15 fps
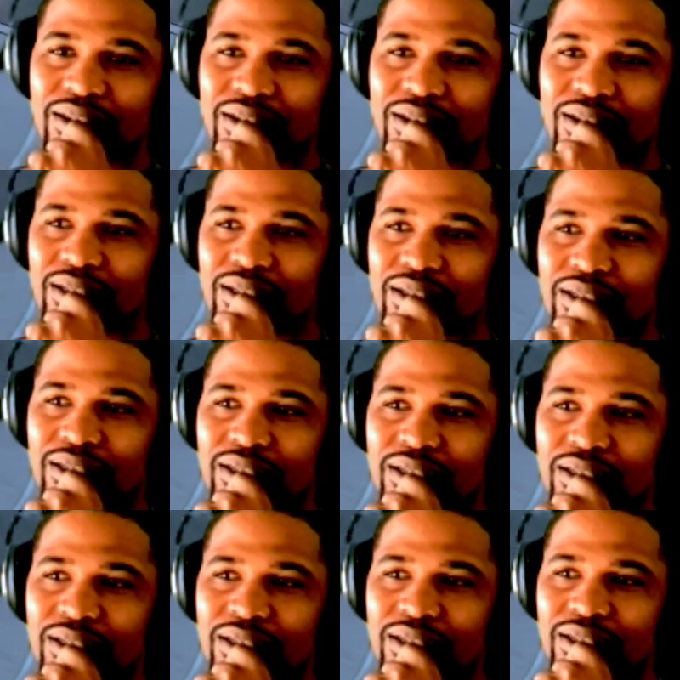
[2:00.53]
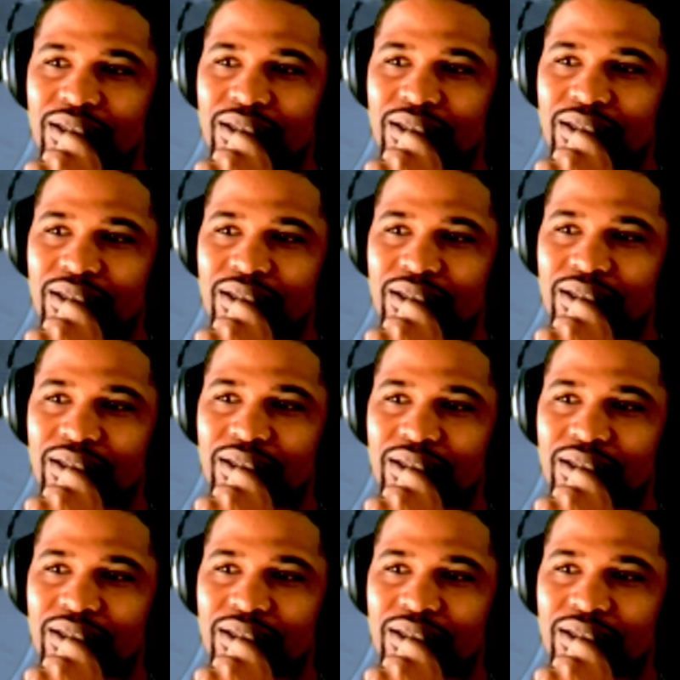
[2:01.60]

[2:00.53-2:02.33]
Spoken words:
No one is speaking in this clip.